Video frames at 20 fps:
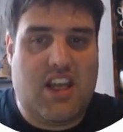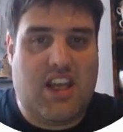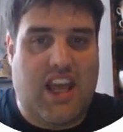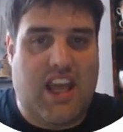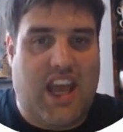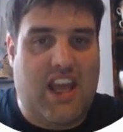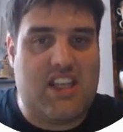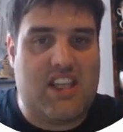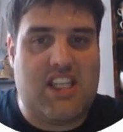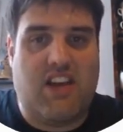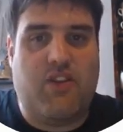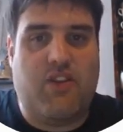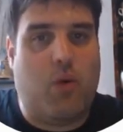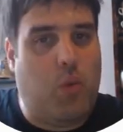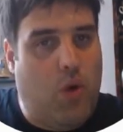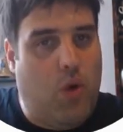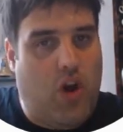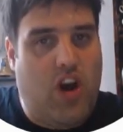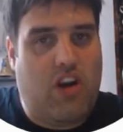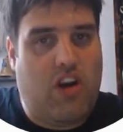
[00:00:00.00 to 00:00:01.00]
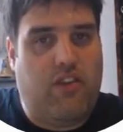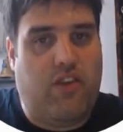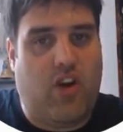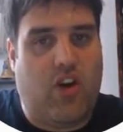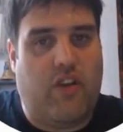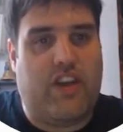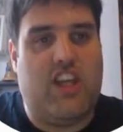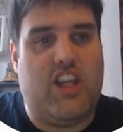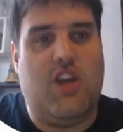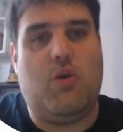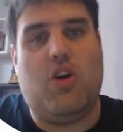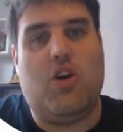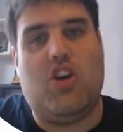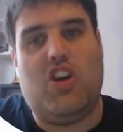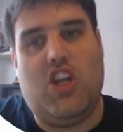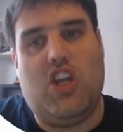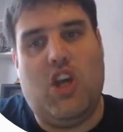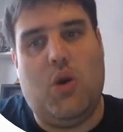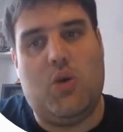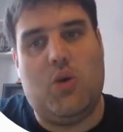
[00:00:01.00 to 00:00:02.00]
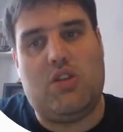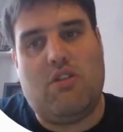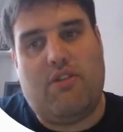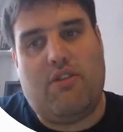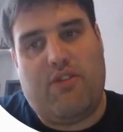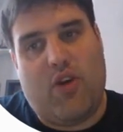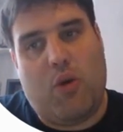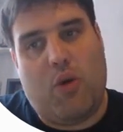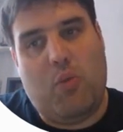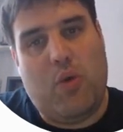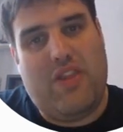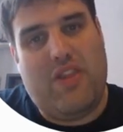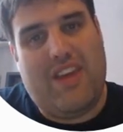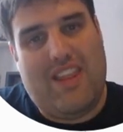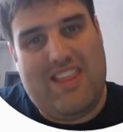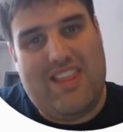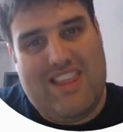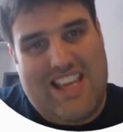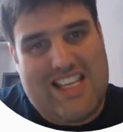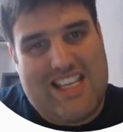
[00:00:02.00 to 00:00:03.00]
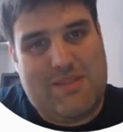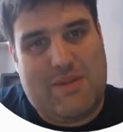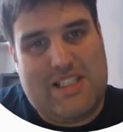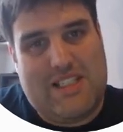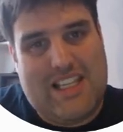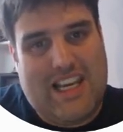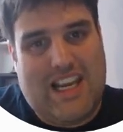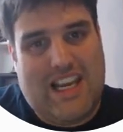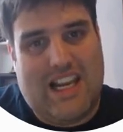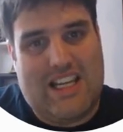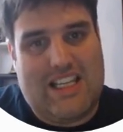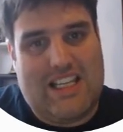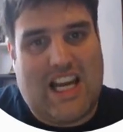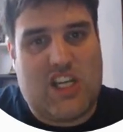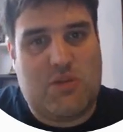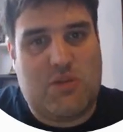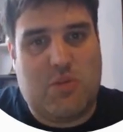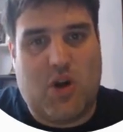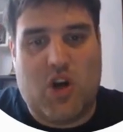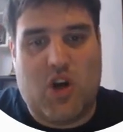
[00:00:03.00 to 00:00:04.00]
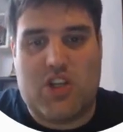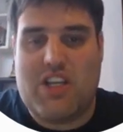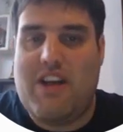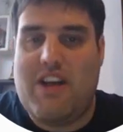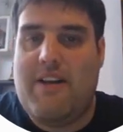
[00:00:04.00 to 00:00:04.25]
get yourself a workflow that you can use from within this particular dashboard